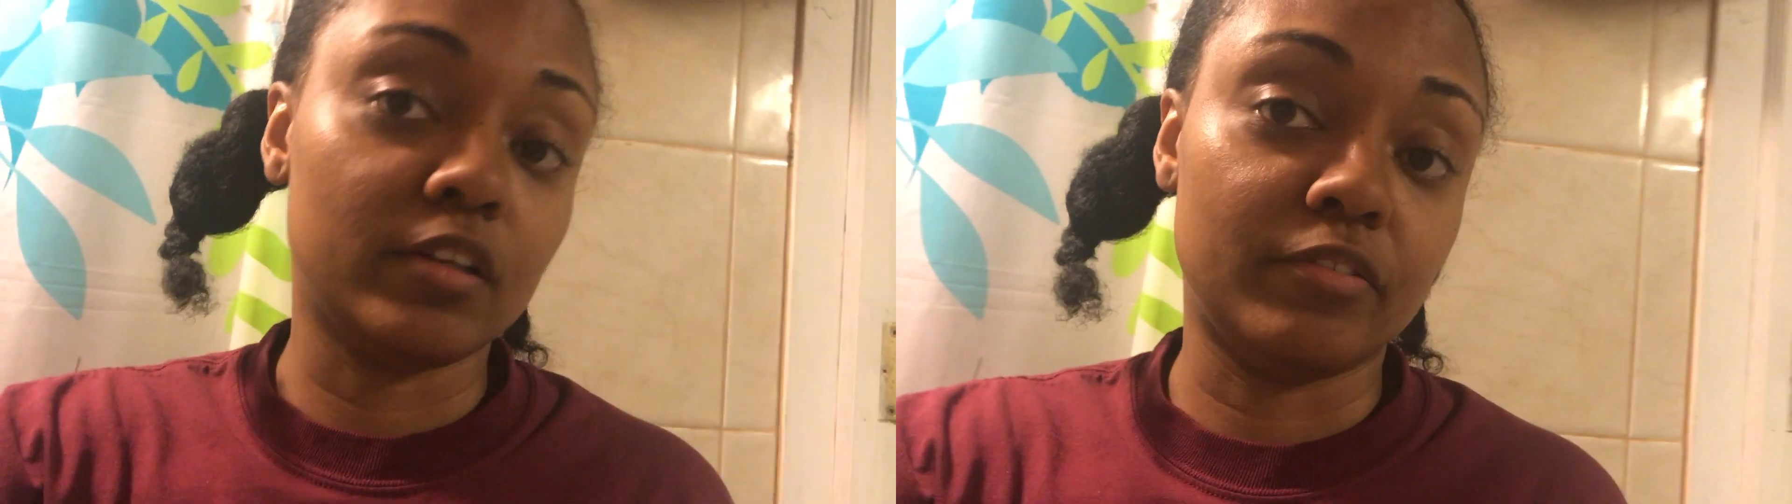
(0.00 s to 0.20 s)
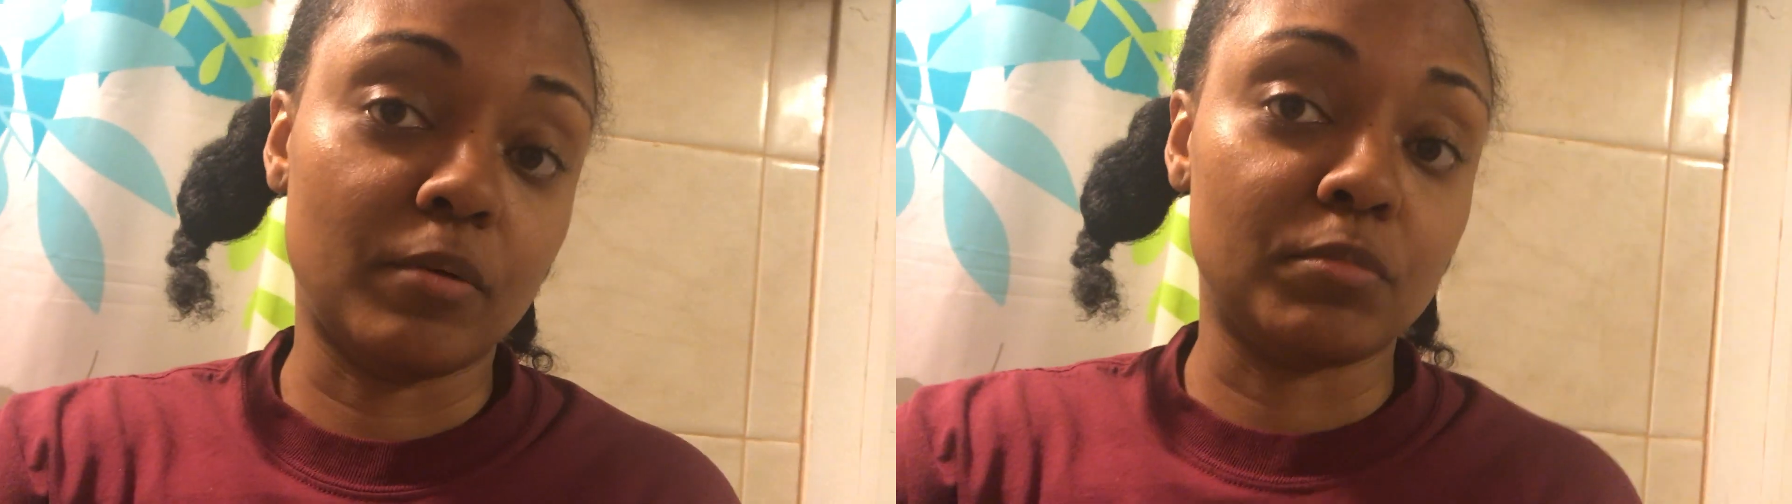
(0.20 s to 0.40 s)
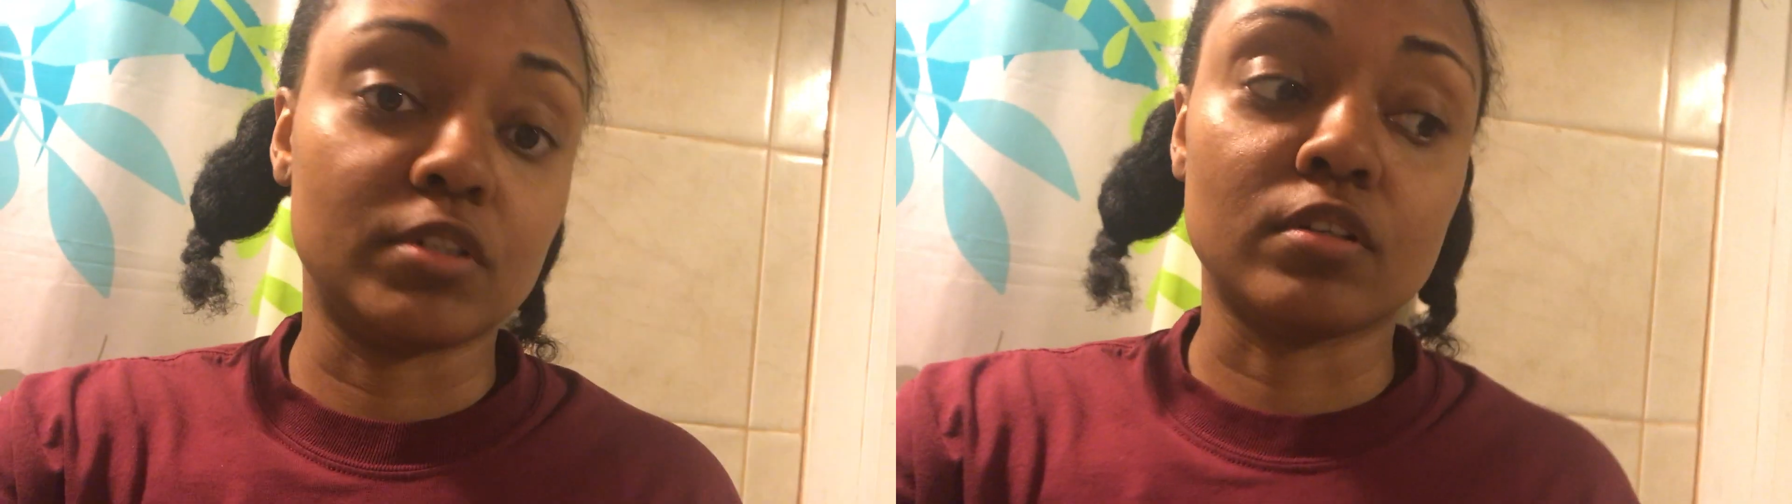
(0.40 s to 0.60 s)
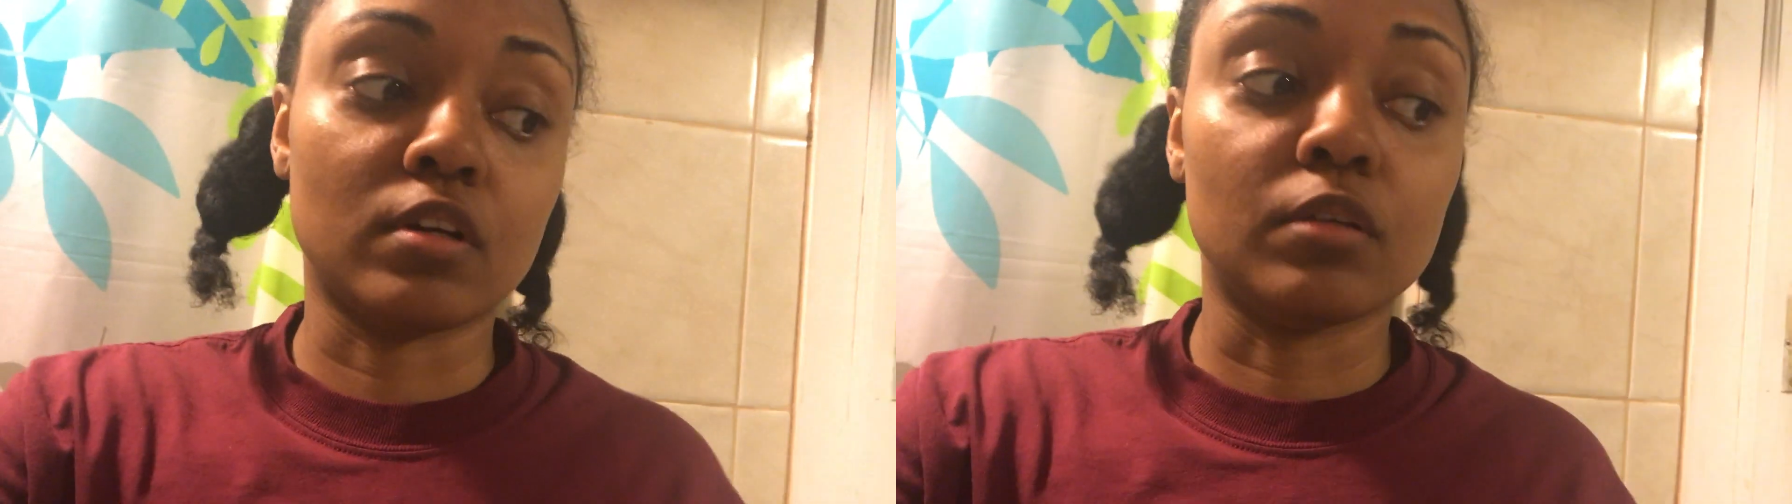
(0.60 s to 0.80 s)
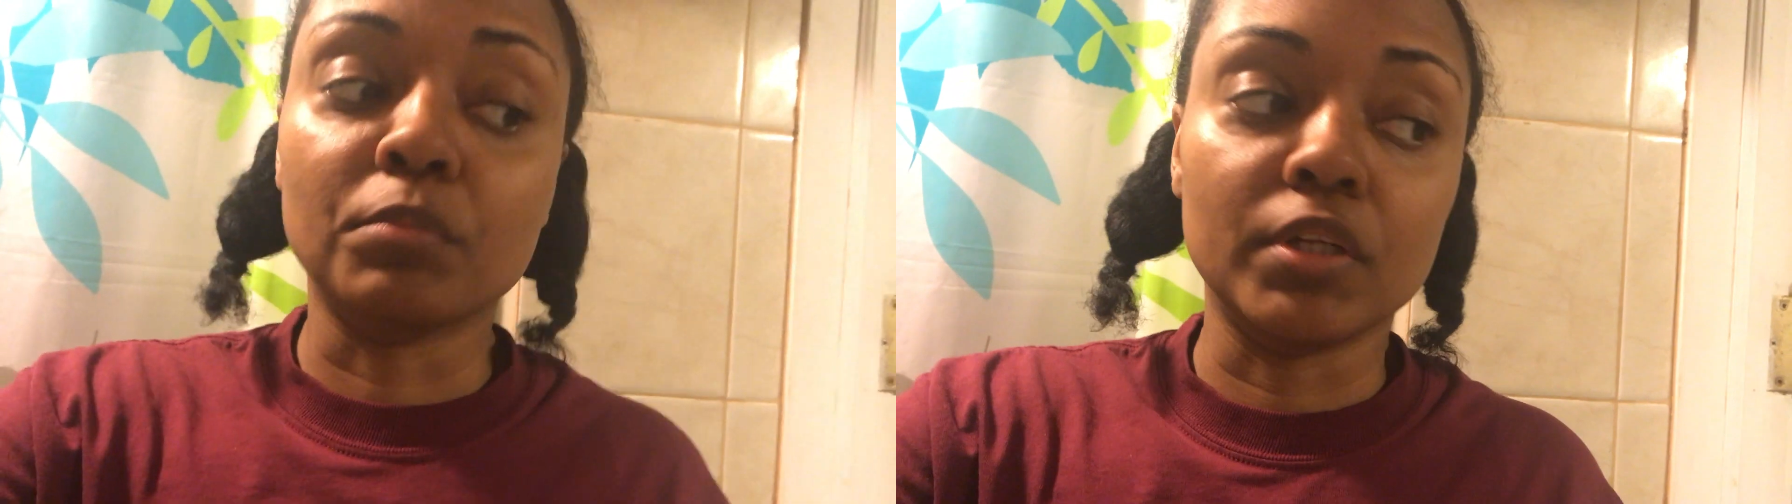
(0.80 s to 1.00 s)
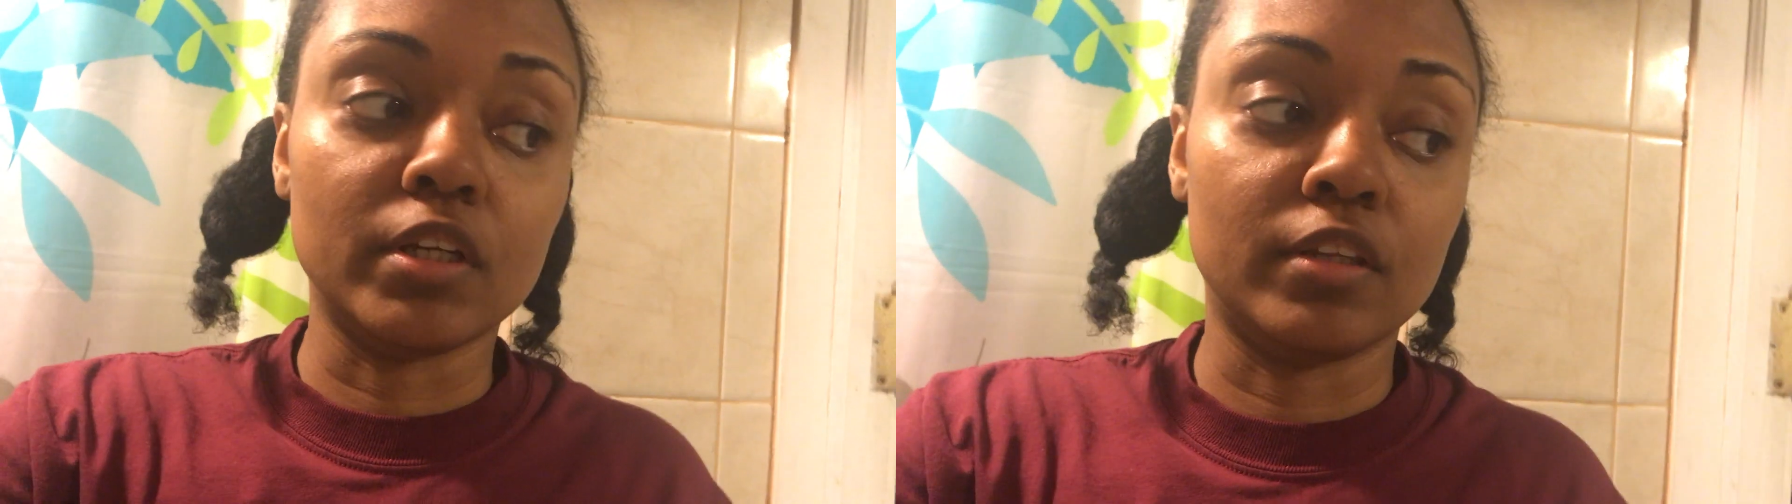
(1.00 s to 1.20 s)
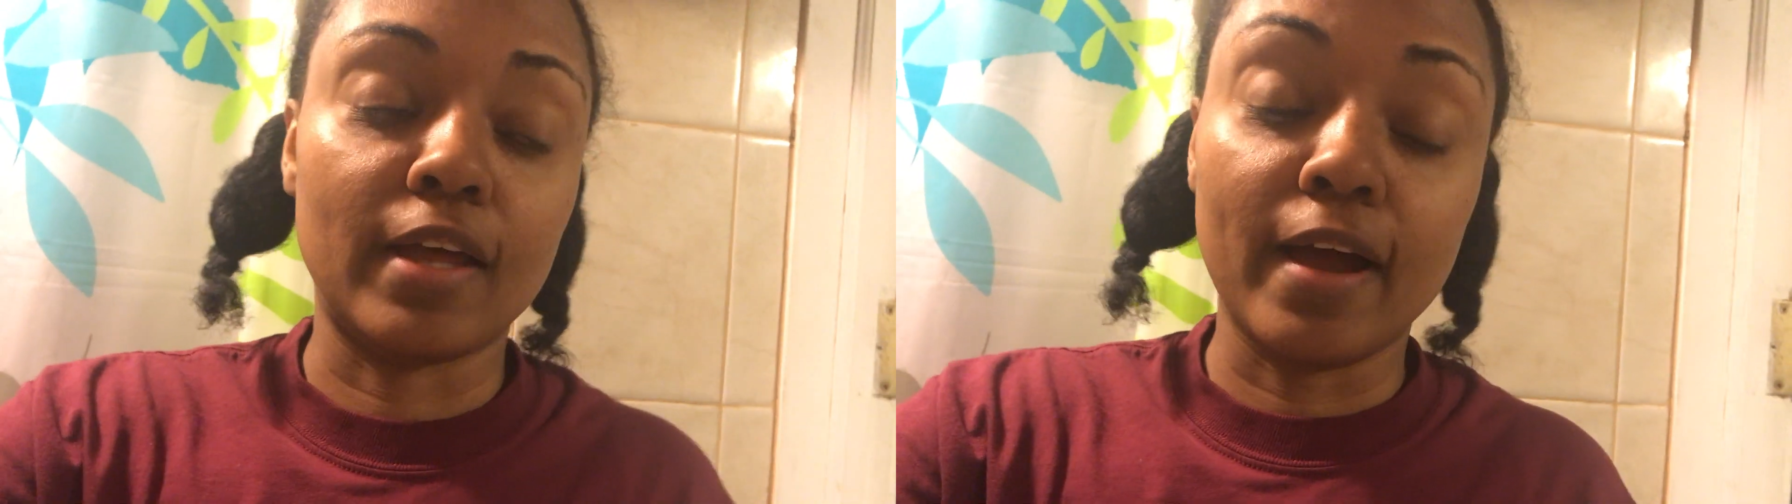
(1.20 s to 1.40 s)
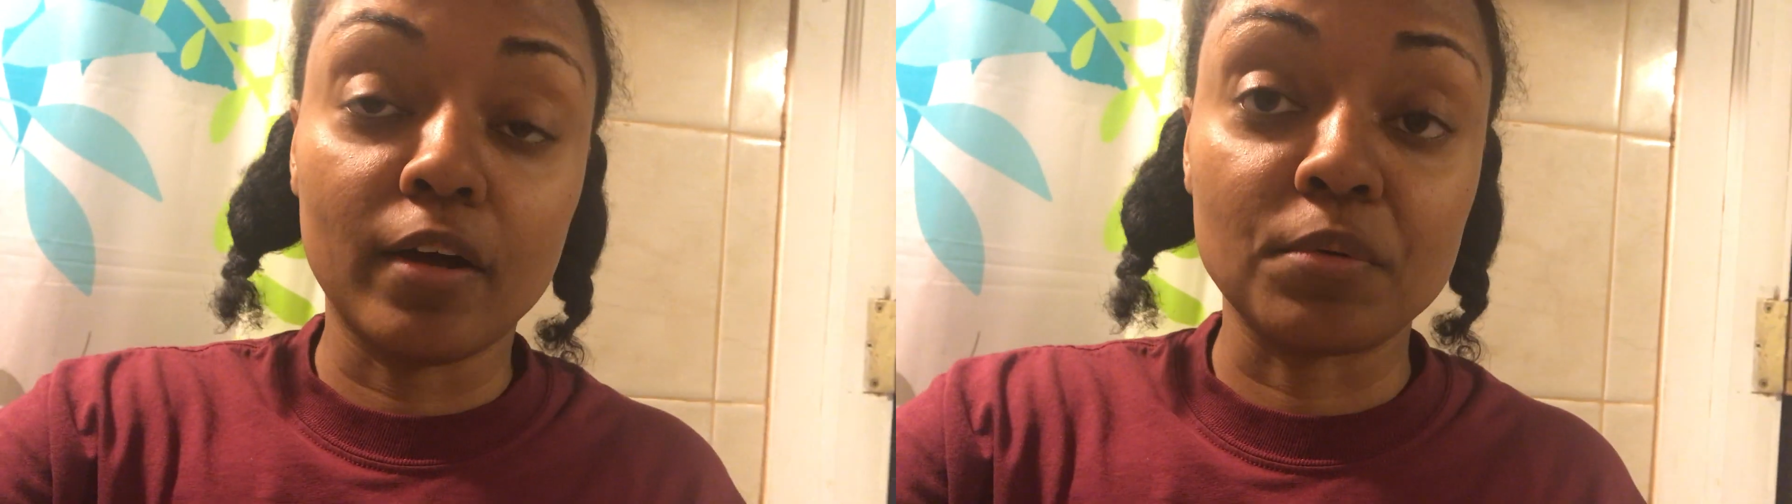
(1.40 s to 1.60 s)
if I'm just gonna be in
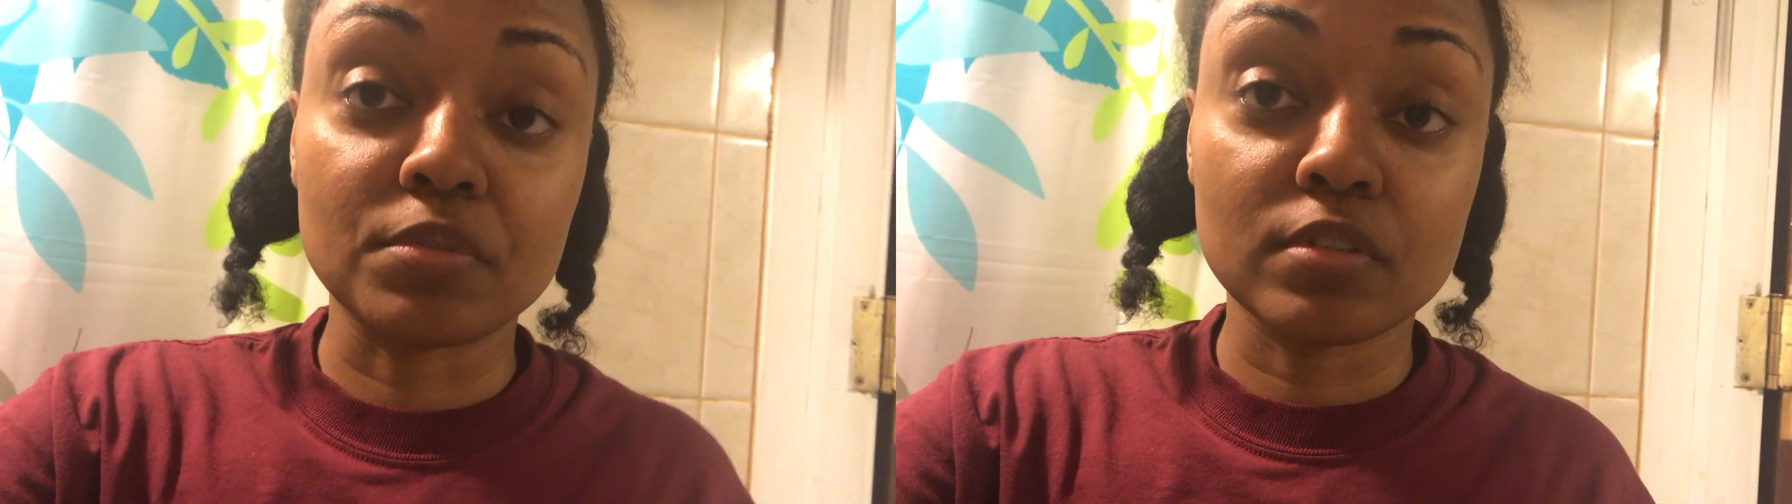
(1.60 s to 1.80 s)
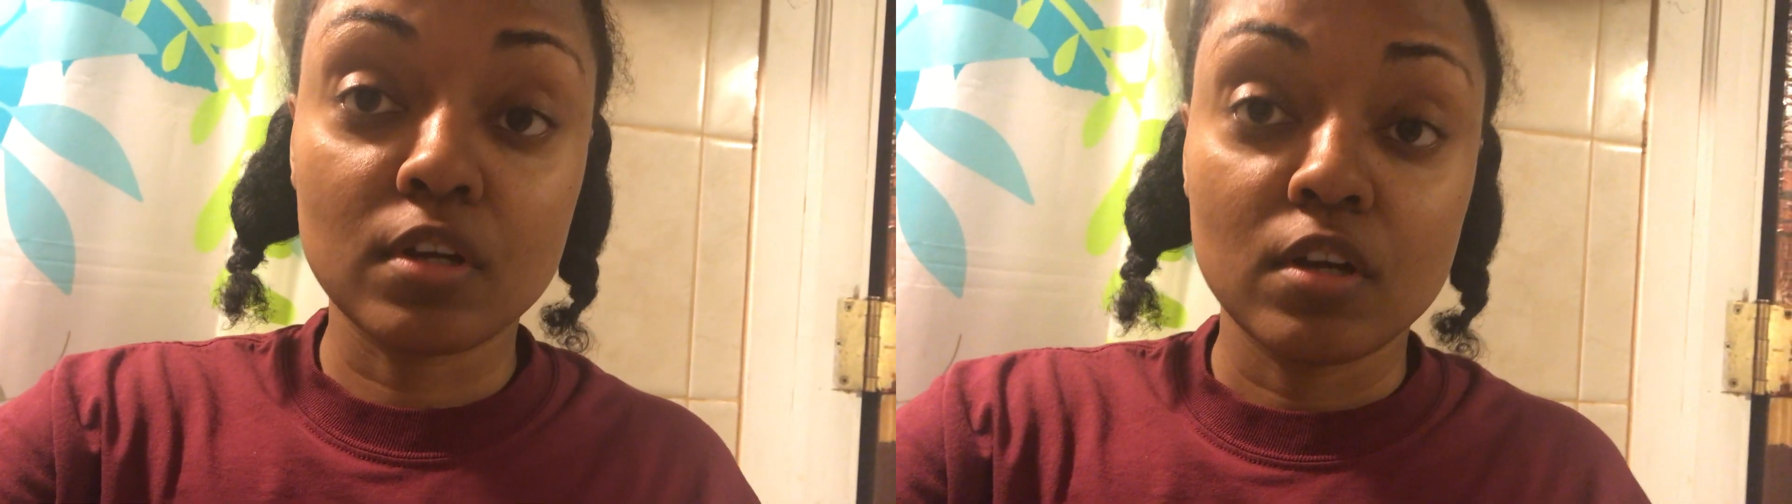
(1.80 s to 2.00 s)
the house.